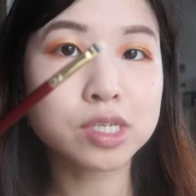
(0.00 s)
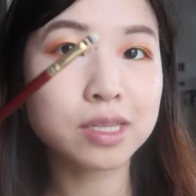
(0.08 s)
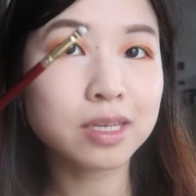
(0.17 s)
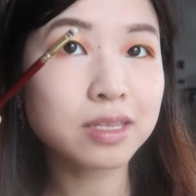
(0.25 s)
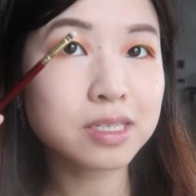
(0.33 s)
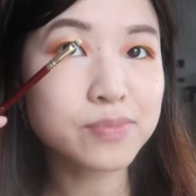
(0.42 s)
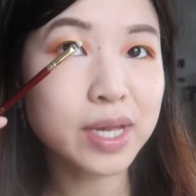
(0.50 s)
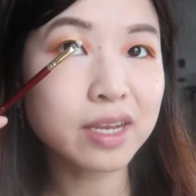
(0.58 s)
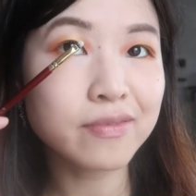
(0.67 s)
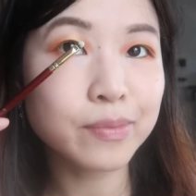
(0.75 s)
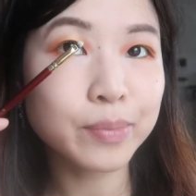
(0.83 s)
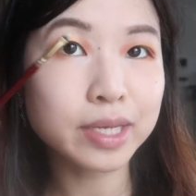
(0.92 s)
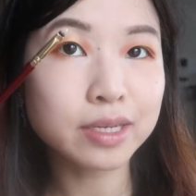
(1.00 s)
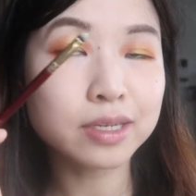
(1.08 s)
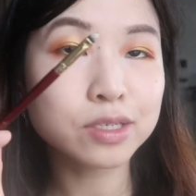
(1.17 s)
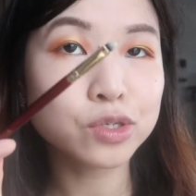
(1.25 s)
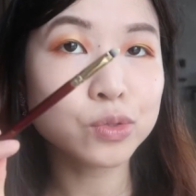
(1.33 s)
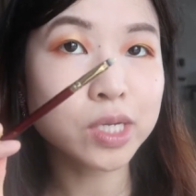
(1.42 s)
I think this might even be
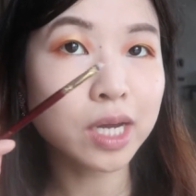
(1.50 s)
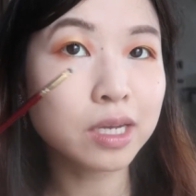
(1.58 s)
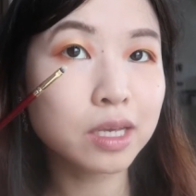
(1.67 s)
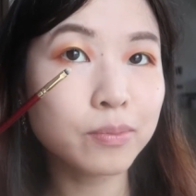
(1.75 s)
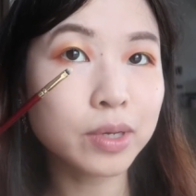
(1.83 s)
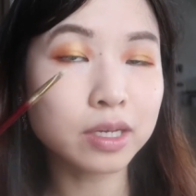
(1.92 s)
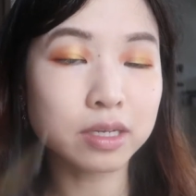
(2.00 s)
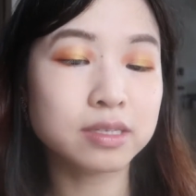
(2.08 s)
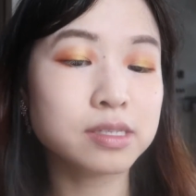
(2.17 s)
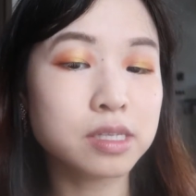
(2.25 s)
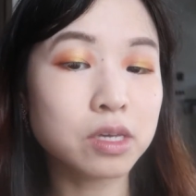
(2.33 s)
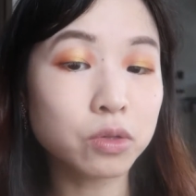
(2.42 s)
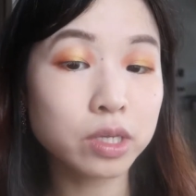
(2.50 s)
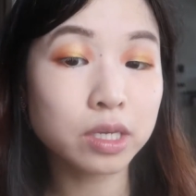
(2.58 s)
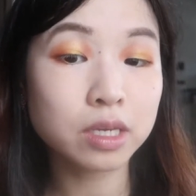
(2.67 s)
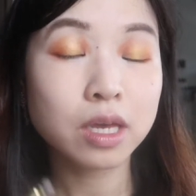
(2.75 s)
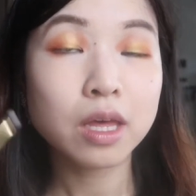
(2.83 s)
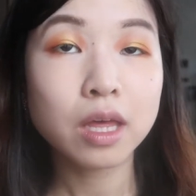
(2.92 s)
too tiny, but it's the only